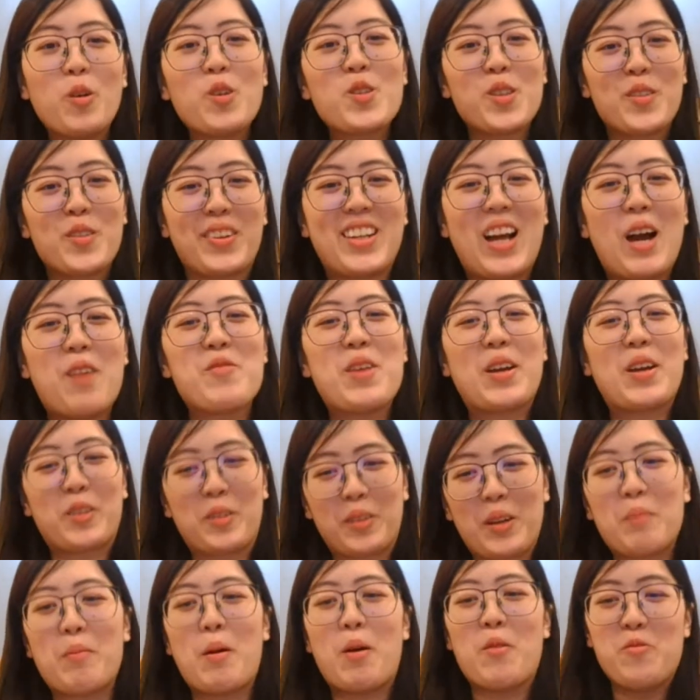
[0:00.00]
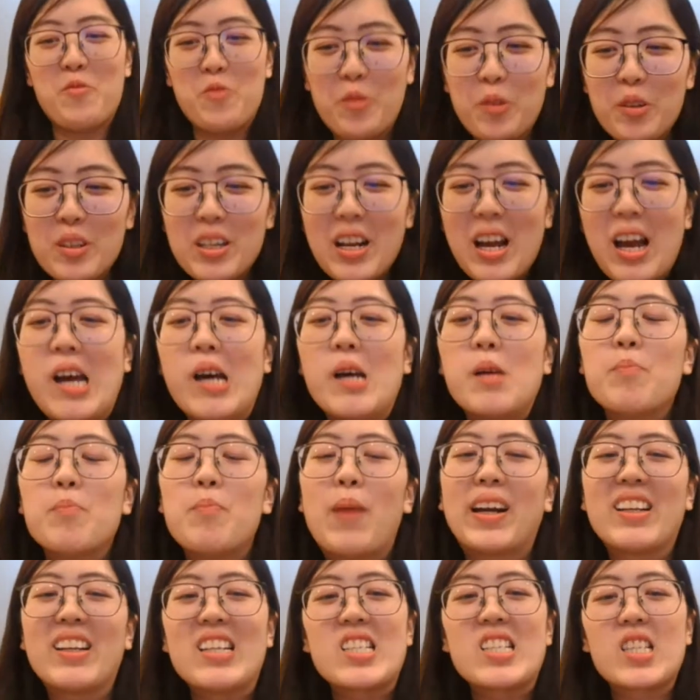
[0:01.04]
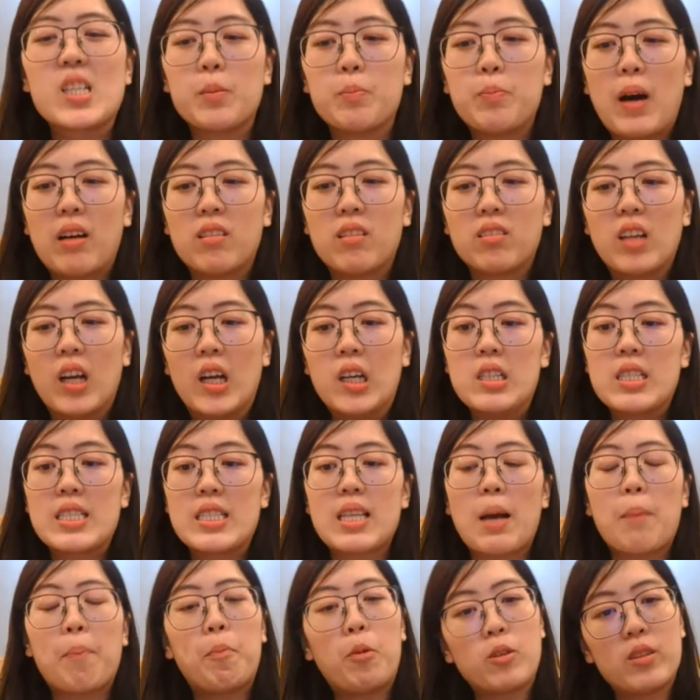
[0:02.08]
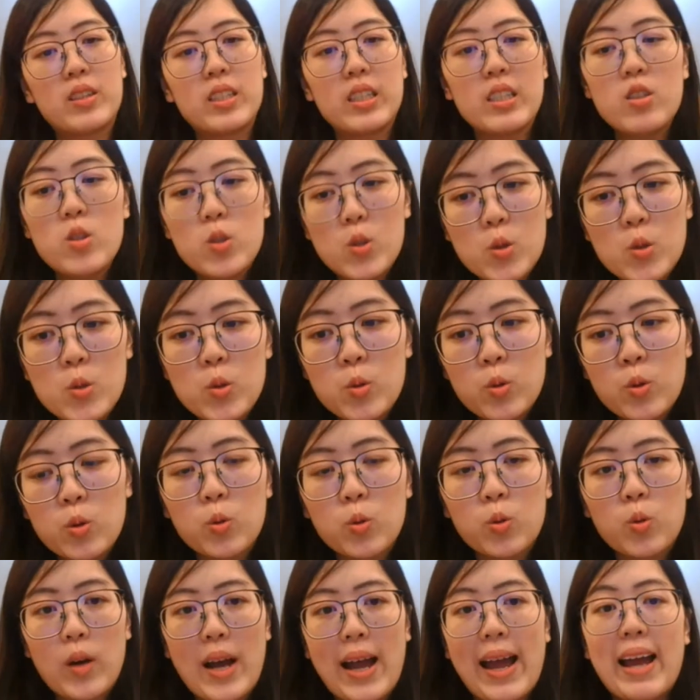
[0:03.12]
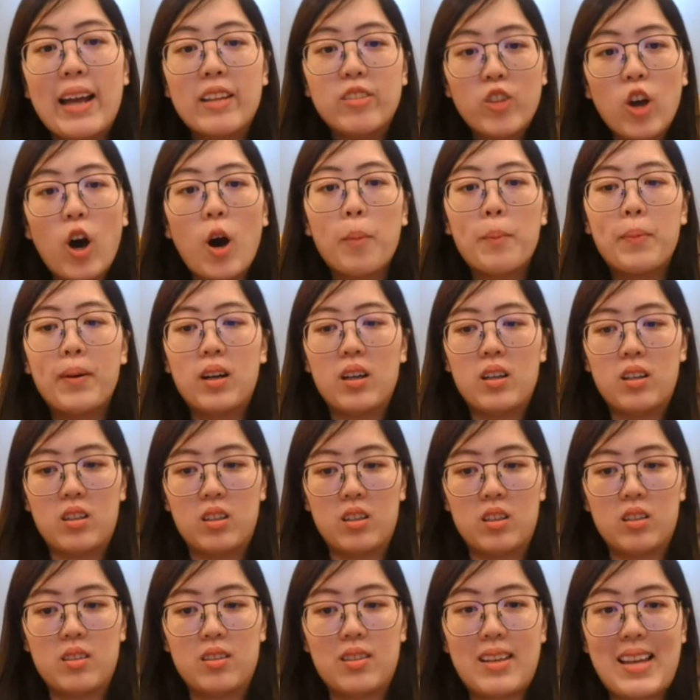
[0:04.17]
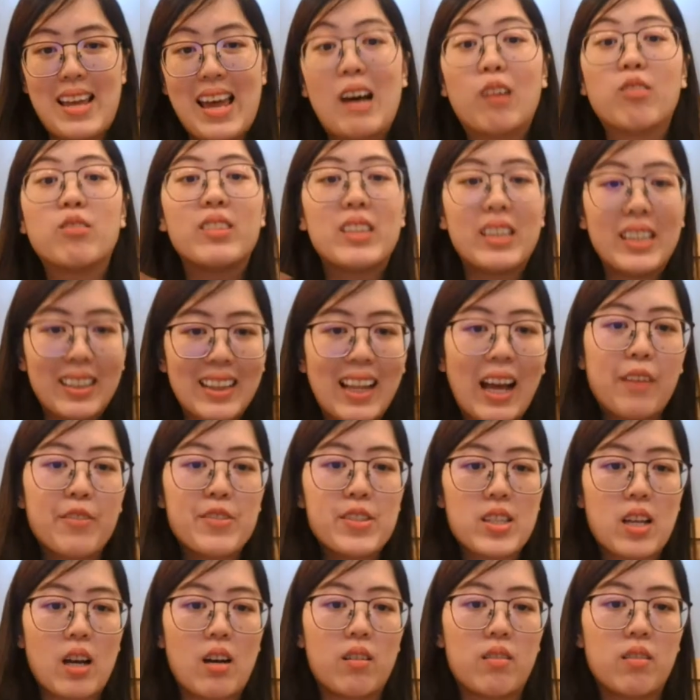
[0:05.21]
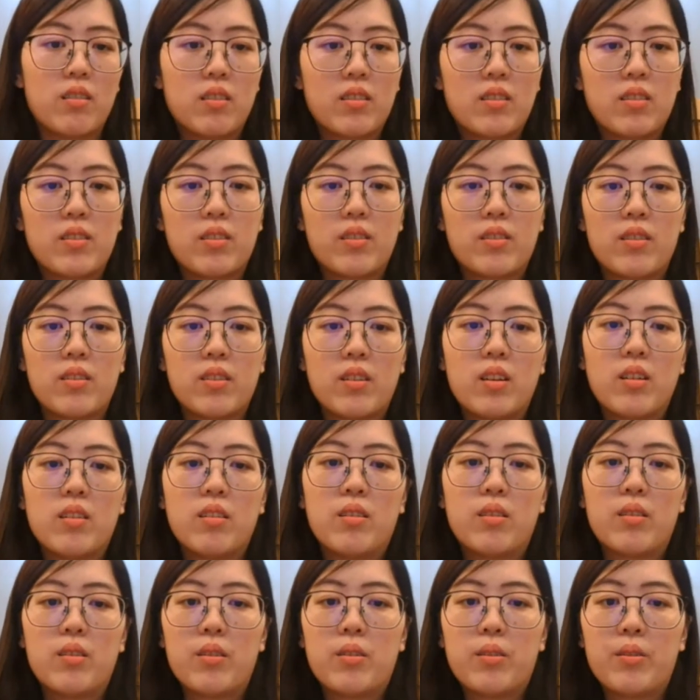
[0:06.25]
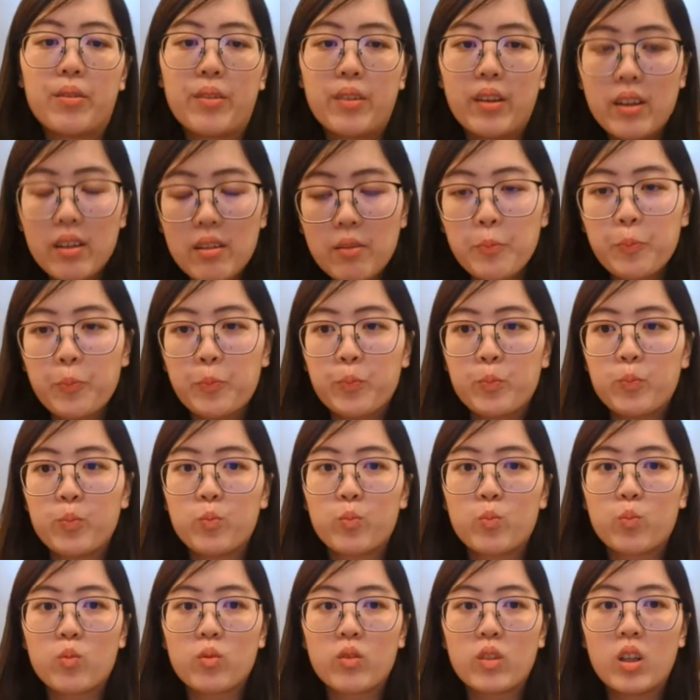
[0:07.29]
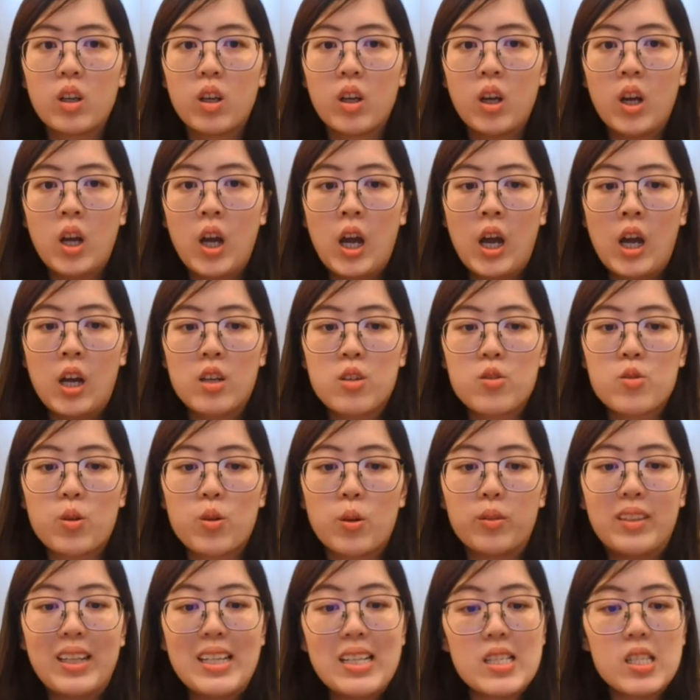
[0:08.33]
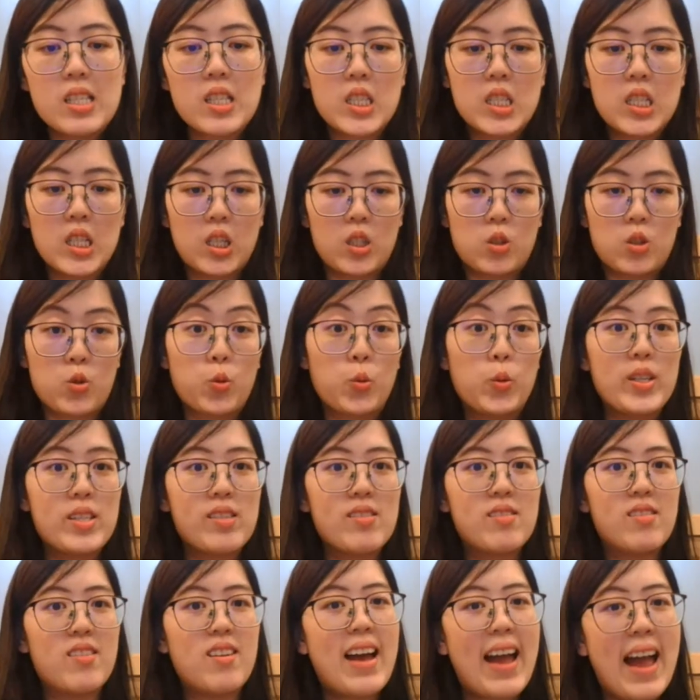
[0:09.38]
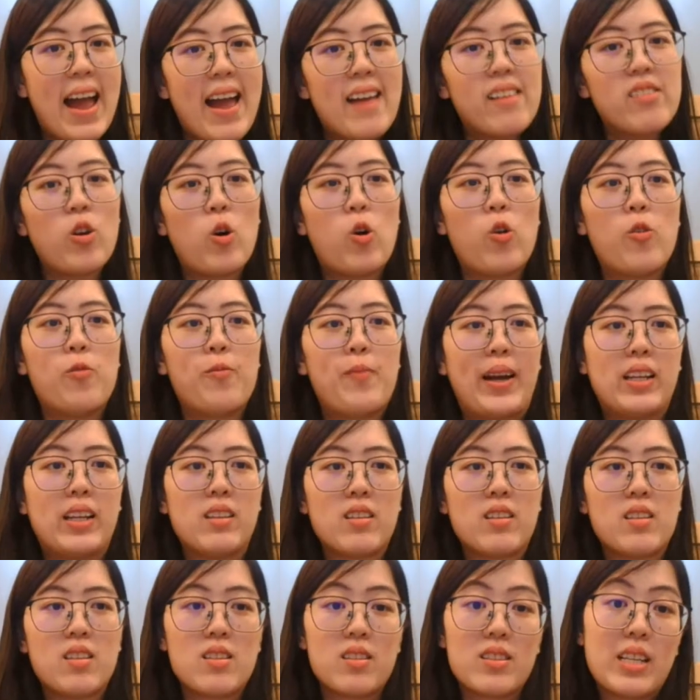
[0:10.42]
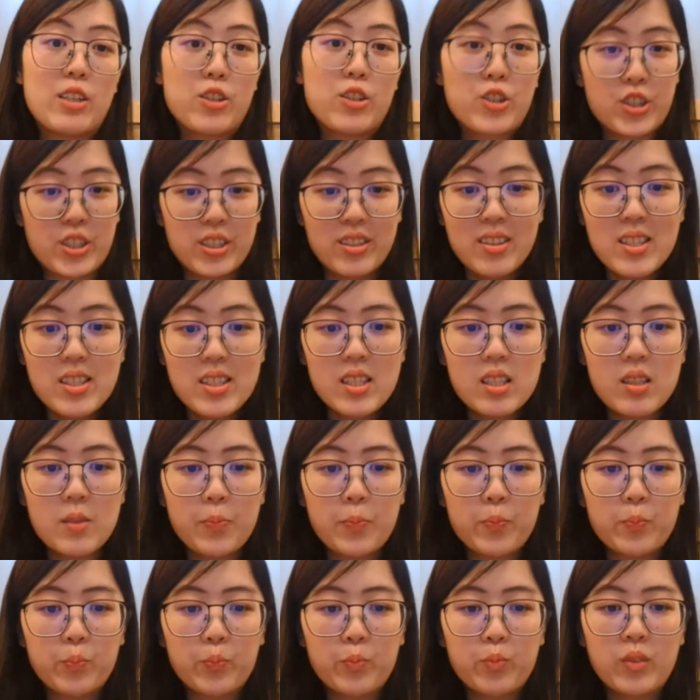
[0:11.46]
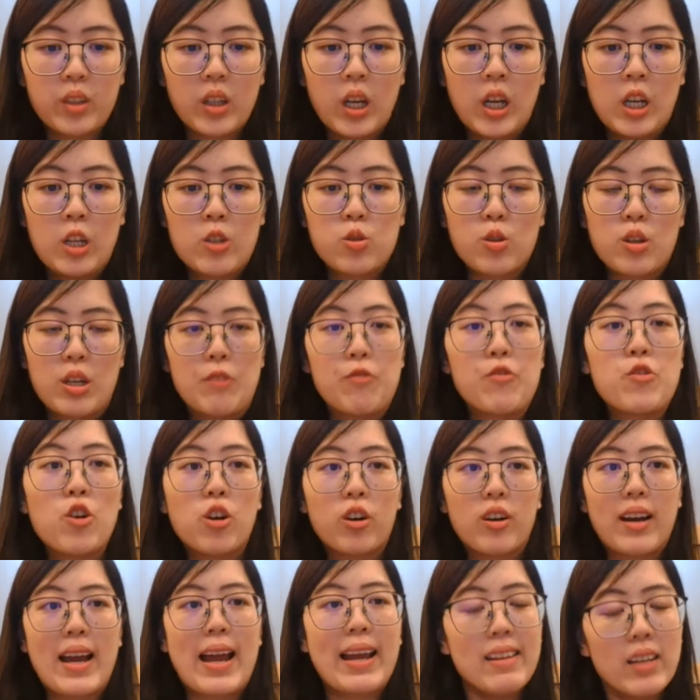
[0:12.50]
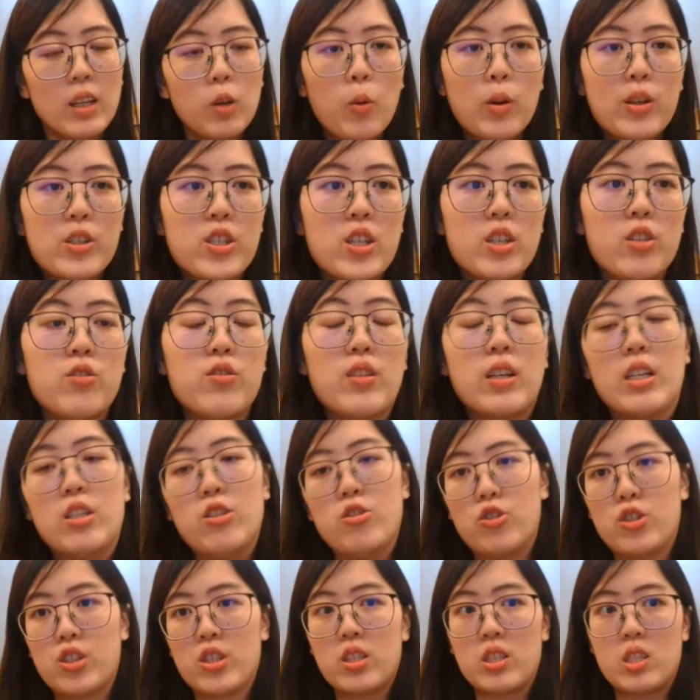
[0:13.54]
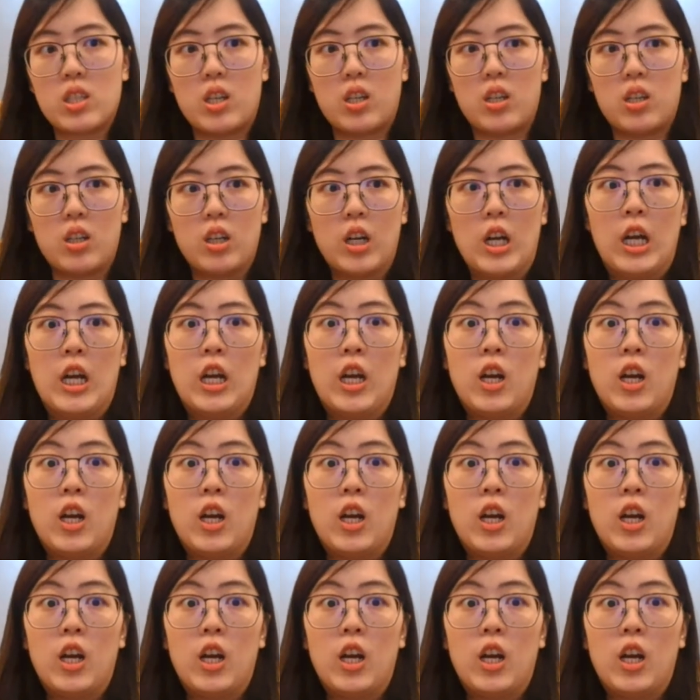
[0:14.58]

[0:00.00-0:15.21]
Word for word: most of the time we are talking about food but it's about supporting you to adopt a healthy lifestyle okay so that's uh, towards the end of my sessions so if you got any question you can just uh,